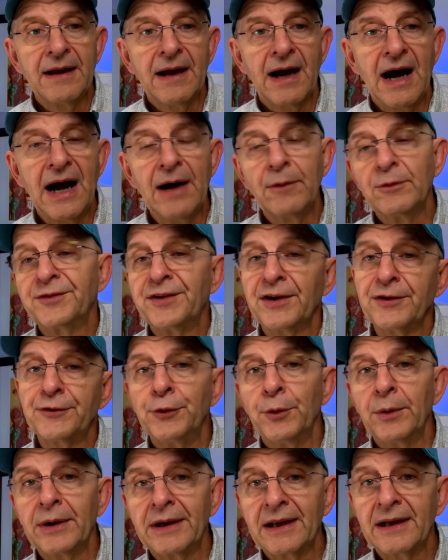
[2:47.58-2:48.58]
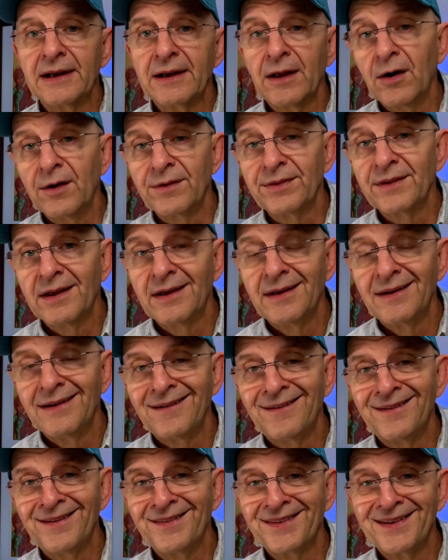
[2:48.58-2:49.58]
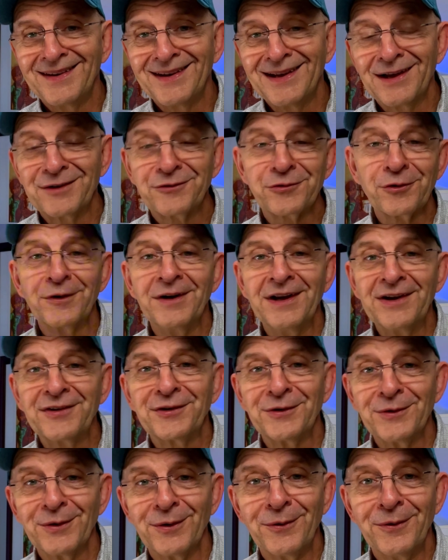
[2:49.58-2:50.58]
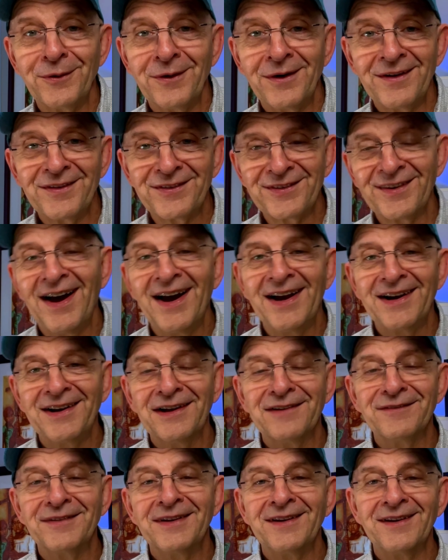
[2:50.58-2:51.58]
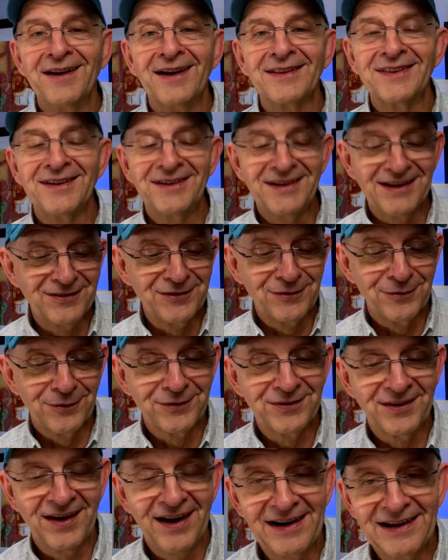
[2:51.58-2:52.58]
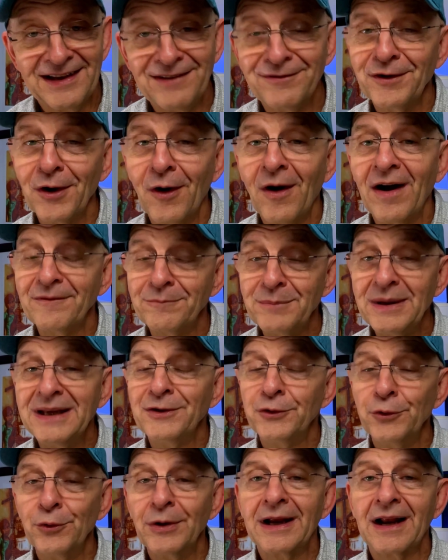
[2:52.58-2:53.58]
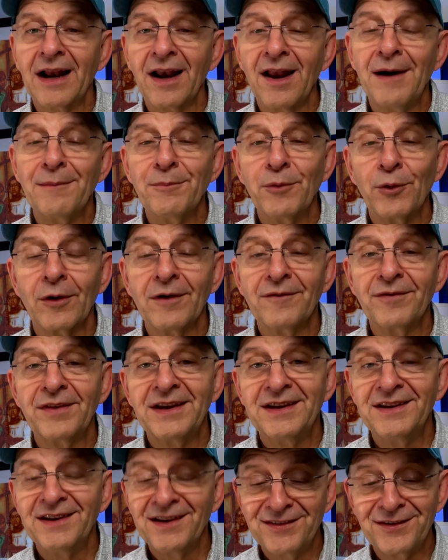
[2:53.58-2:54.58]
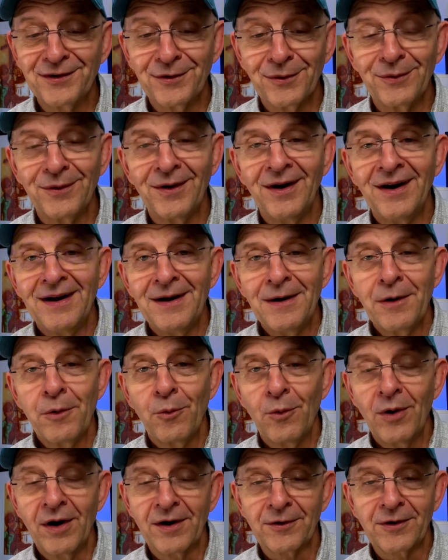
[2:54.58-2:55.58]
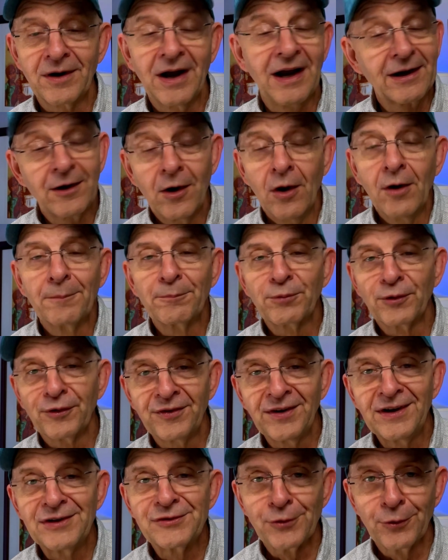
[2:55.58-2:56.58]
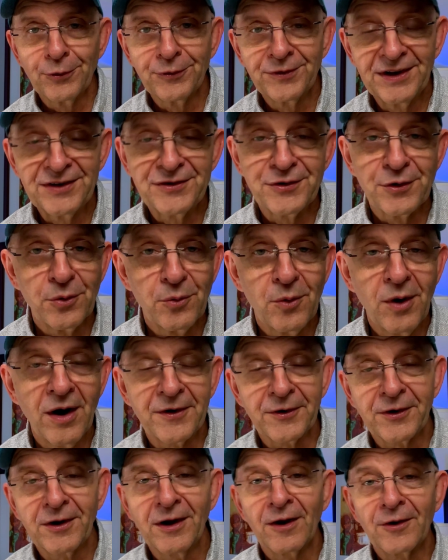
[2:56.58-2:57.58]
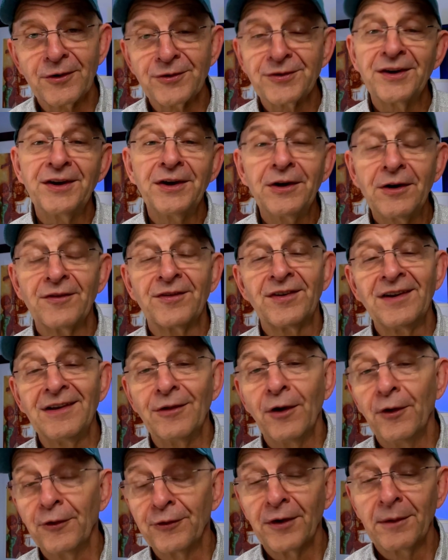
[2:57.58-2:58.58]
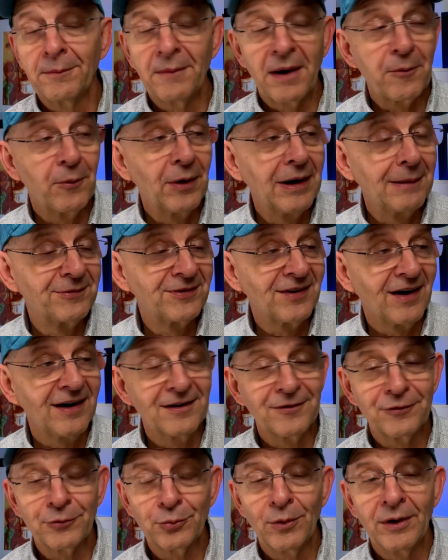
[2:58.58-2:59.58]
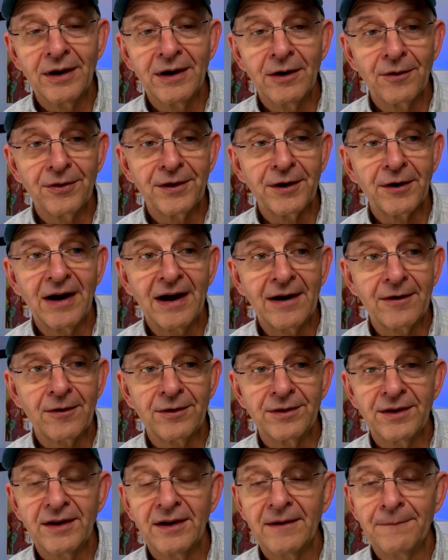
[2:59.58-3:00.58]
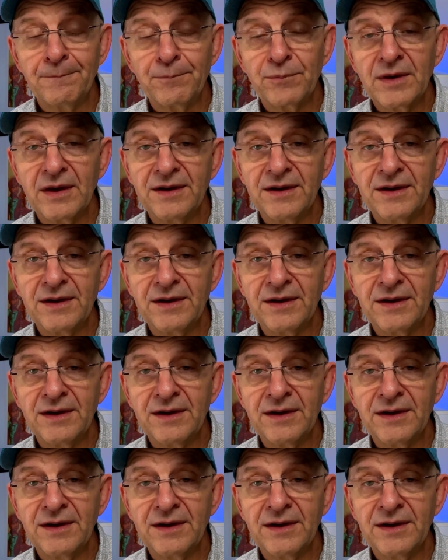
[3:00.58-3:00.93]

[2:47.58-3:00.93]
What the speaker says: I was just doing it on the traditional side of it, not the digital side, even though I've been doing a lot more of the digital I call them procedural digital watercolors, and you can see those on my website as well. They're out on the